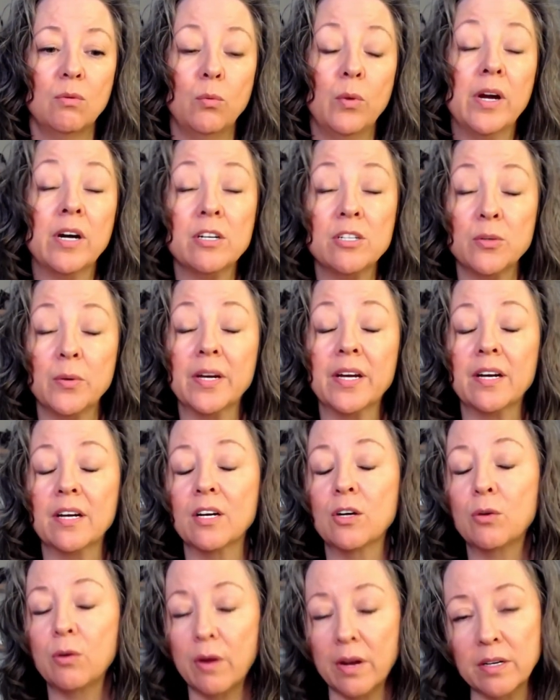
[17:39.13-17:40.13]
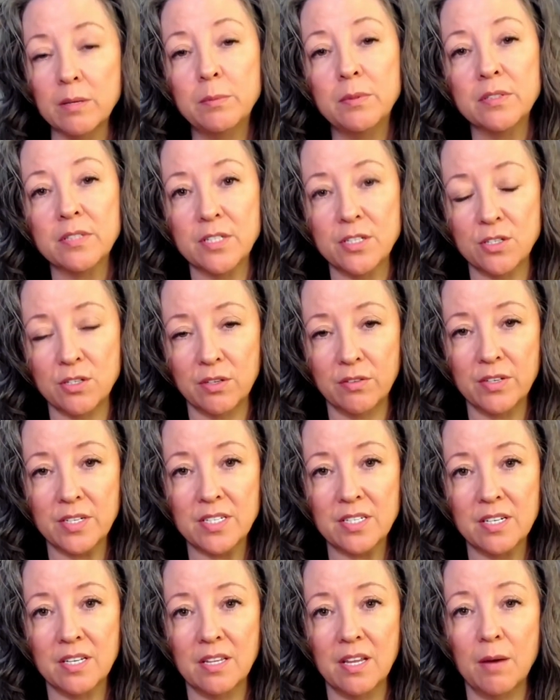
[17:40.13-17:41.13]
we are doing an incredible
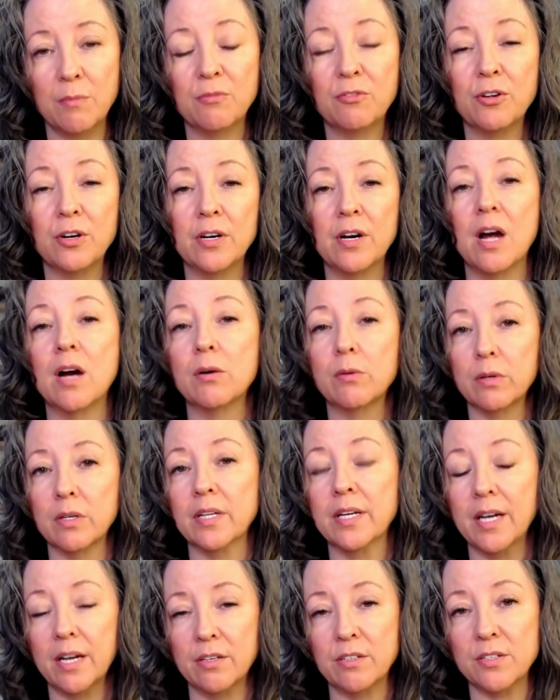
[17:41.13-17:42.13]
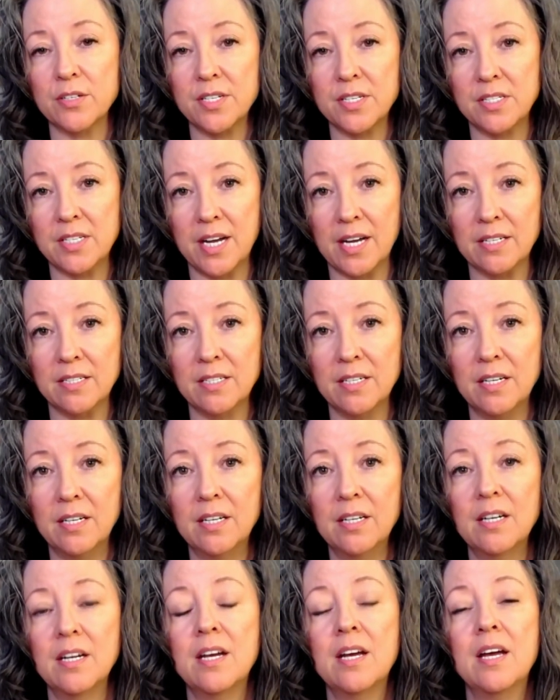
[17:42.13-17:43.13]
disservice to them for not really
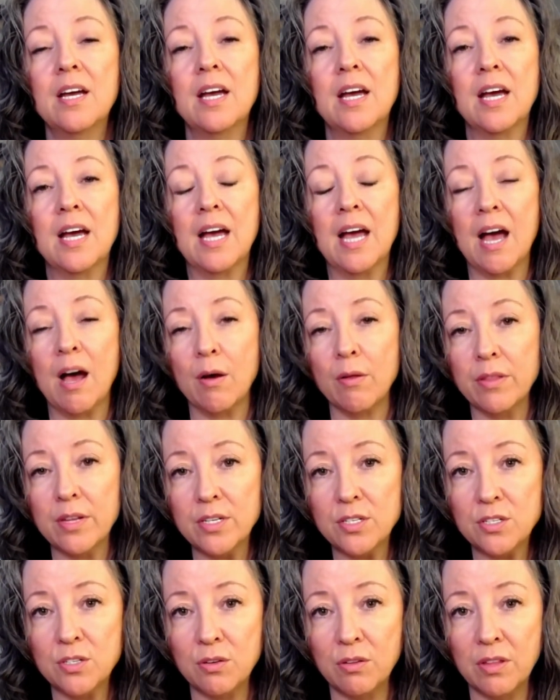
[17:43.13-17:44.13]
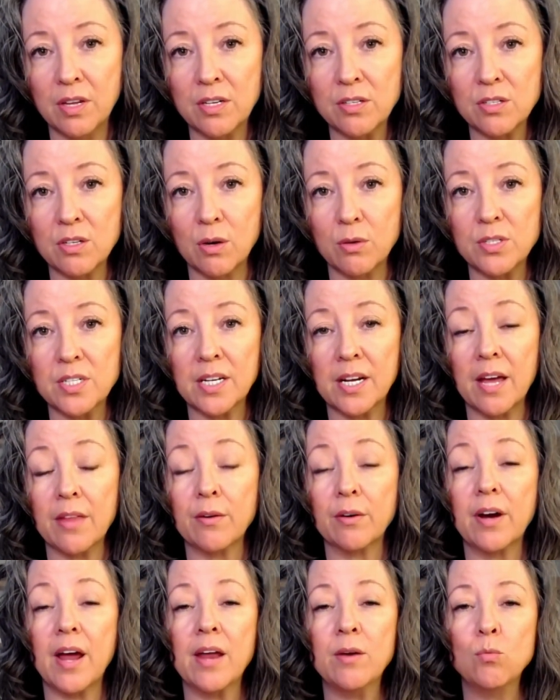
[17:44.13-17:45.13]
understanding how these two things go
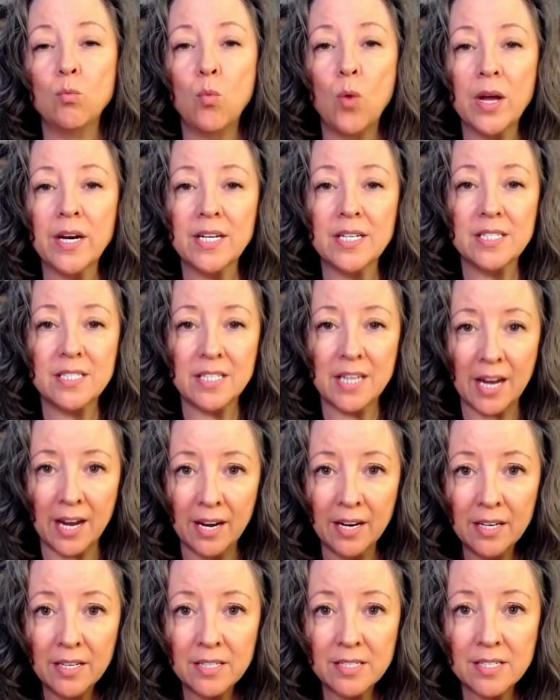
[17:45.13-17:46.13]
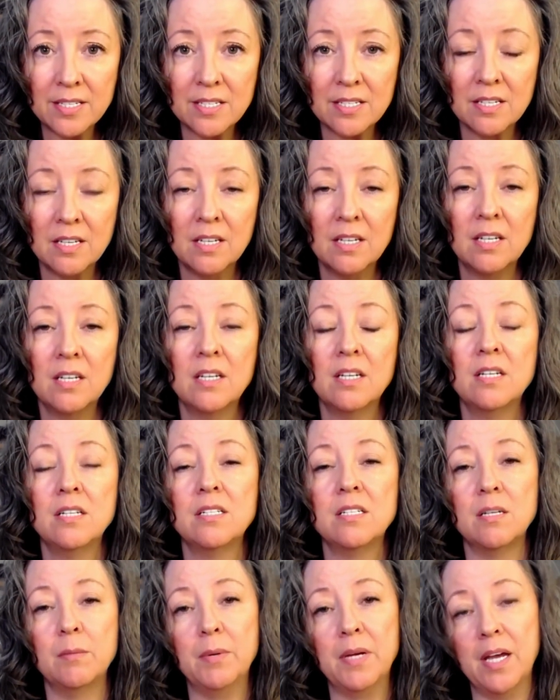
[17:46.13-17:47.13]
together and what it takes
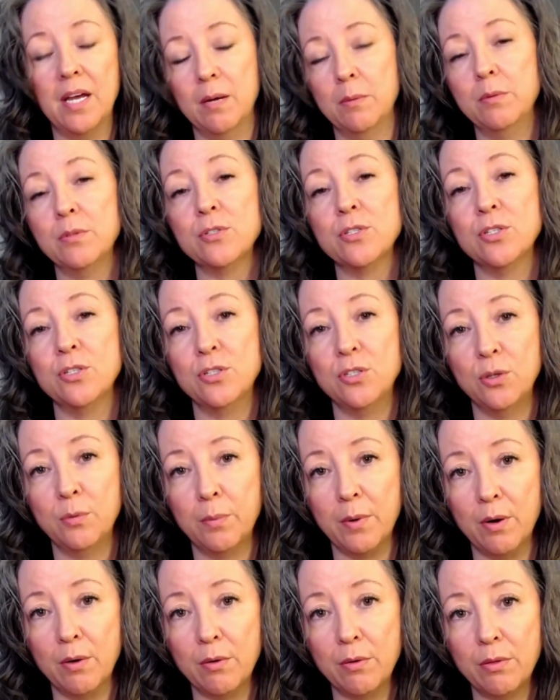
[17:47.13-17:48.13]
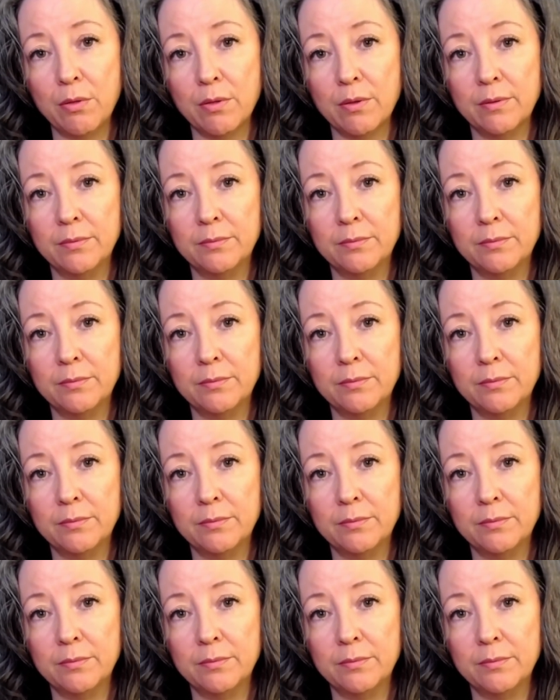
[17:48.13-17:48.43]
to be able to do both